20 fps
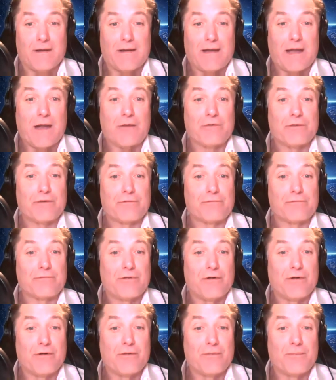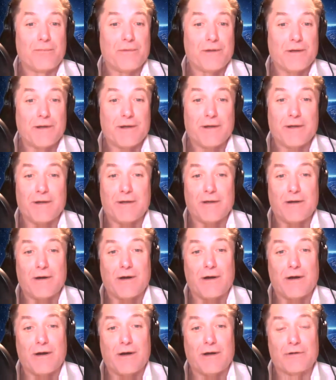counting from the
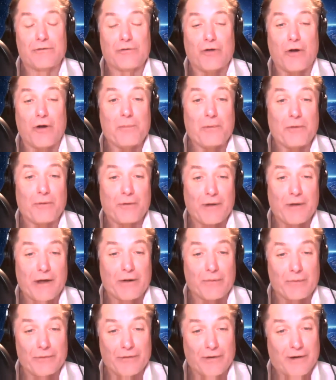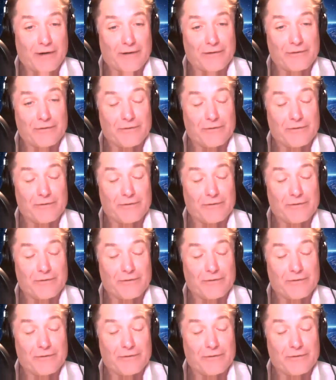autumnal equinox,